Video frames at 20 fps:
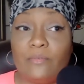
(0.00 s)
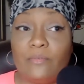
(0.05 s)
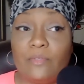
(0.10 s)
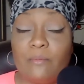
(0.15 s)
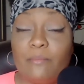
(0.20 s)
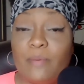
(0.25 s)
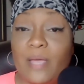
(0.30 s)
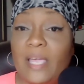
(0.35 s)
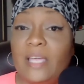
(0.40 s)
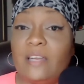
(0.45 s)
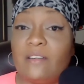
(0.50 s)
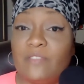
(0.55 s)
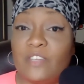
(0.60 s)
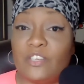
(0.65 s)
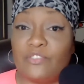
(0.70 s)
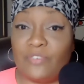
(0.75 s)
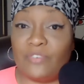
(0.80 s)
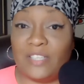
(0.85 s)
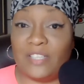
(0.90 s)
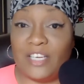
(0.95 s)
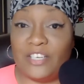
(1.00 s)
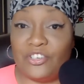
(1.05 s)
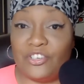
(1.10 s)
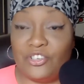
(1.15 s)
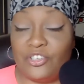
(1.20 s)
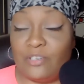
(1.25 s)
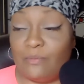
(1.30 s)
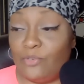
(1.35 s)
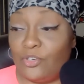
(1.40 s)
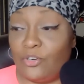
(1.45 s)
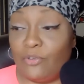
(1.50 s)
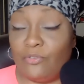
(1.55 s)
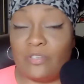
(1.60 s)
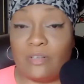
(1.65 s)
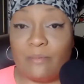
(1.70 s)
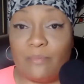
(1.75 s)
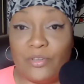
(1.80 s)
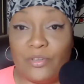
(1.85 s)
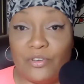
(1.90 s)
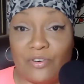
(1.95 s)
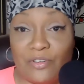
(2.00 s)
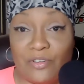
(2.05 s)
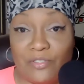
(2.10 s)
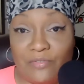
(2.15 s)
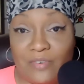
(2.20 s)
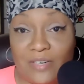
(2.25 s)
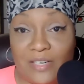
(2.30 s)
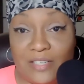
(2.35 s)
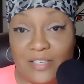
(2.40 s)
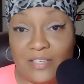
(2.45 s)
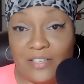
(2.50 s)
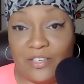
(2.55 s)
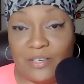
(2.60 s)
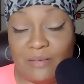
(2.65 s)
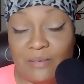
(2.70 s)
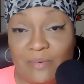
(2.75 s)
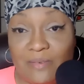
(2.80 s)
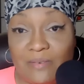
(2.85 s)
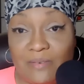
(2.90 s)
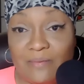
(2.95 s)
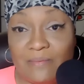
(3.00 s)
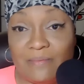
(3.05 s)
the pain of this relationship shows up in your other relationships,